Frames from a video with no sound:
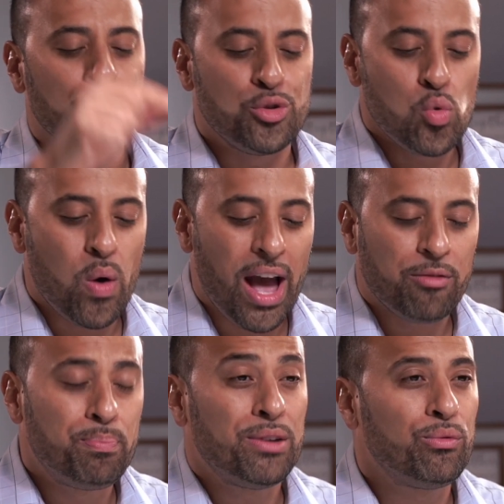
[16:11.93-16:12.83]
you
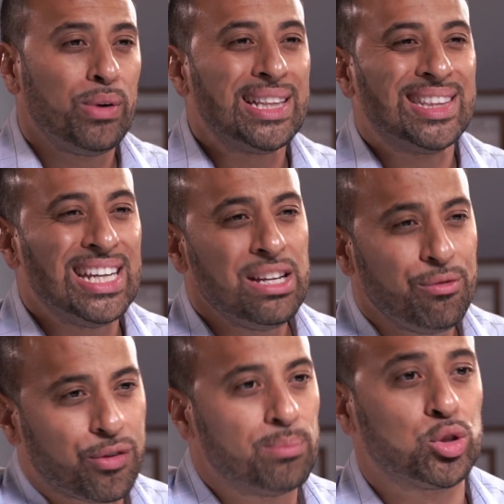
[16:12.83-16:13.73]
have been
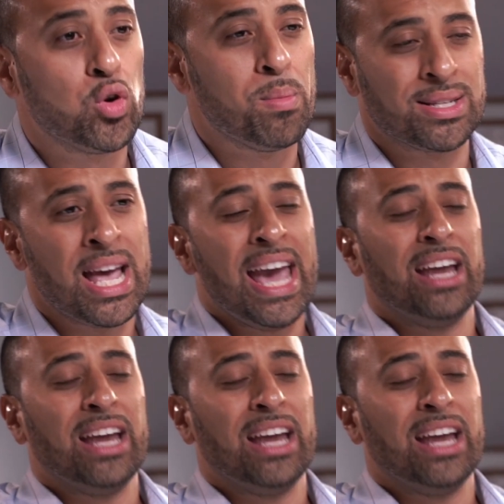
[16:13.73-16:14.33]
redeemed from tumors.